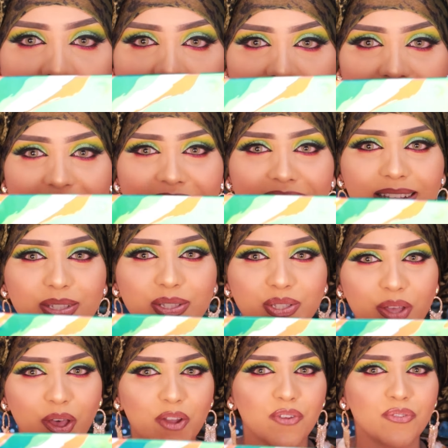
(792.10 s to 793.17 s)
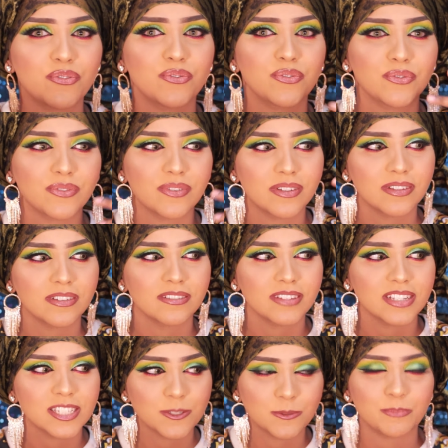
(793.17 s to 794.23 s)
I sort of
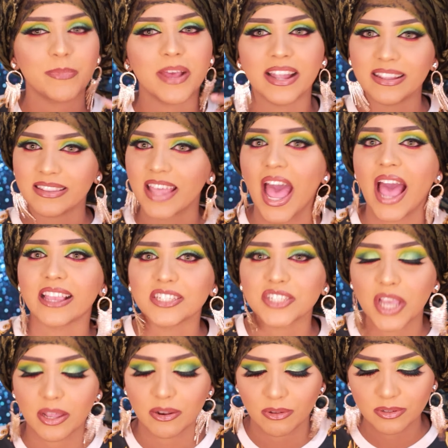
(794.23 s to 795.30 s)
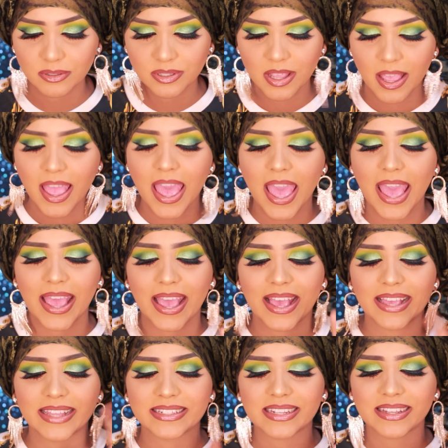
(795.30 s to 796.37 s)
smelled the eyeshadows.
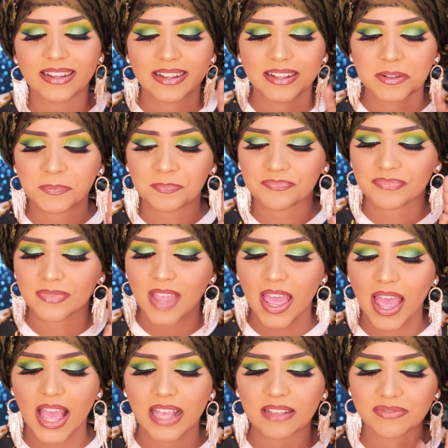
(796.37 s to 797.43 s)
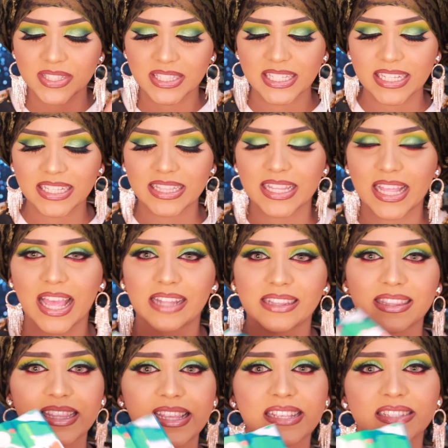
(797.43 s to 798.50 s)
And I've seen
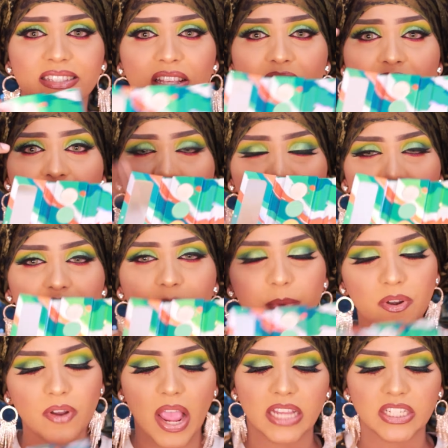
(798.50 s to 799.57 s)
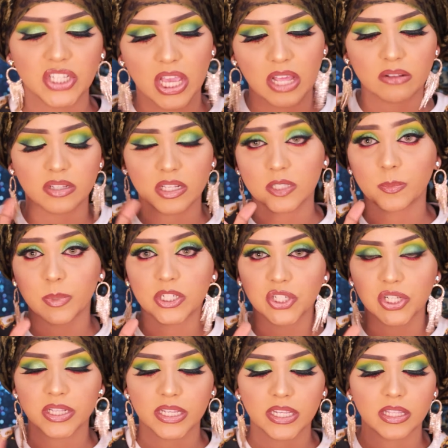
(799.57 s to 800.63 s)
that these shimmer eyeshadows,
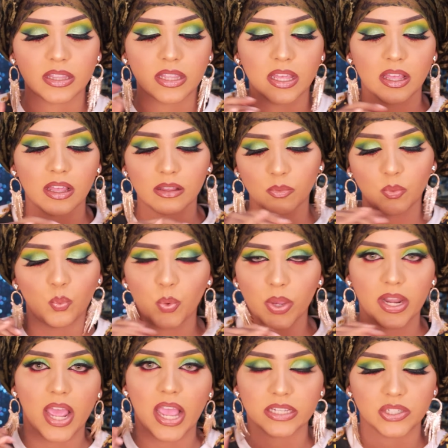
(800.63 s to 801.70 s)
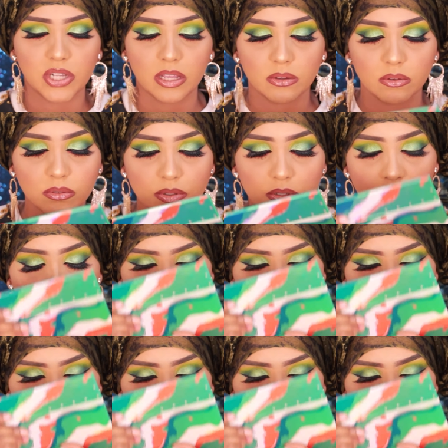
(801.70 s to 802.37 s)
especially the wet eyeshadows,